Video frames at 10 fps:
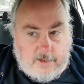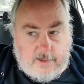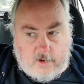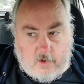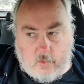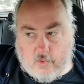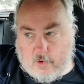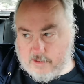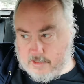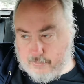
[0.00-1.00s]

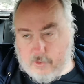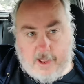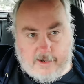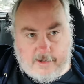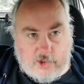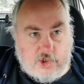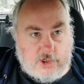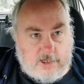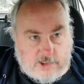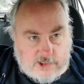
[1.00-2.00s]
across the prana,
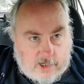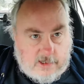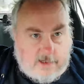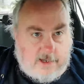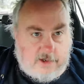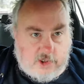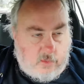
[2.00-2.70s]
chi, psychic energy,